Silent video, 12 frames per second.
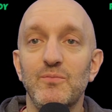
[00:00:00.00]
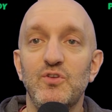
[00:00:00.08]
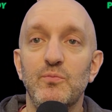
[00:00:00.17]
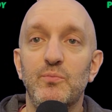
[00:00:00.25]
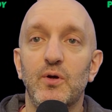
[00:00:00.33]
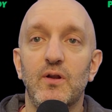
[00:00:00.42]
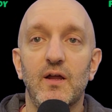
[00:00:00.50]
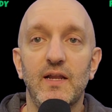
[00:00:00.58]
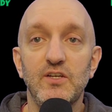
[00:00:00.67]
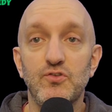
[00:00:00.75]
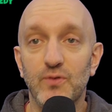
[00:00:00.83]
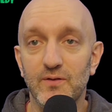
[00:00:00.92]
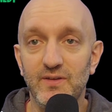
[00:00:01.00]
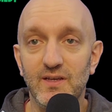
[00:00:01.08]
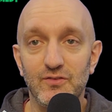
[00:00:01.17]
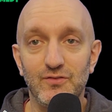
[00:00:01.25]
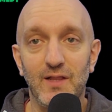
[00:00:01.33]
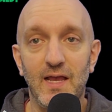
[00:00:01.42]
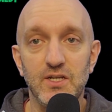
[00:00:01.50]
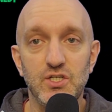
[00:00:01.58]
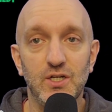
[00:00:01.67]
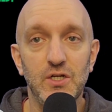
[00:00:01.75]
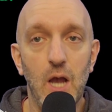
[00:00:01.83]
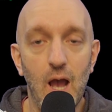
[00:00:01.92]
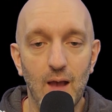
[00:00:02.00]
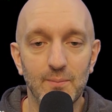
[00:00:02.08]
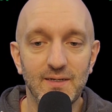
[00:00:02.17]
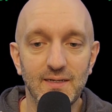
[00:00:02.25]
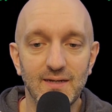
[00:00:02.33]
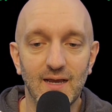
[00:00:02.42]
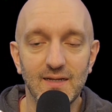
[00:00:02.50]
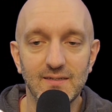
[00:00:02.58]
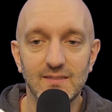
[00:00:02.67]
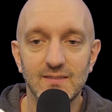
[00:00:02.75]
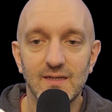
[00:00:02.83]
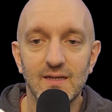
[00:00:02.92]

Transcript: to put on a trivia/comedy night.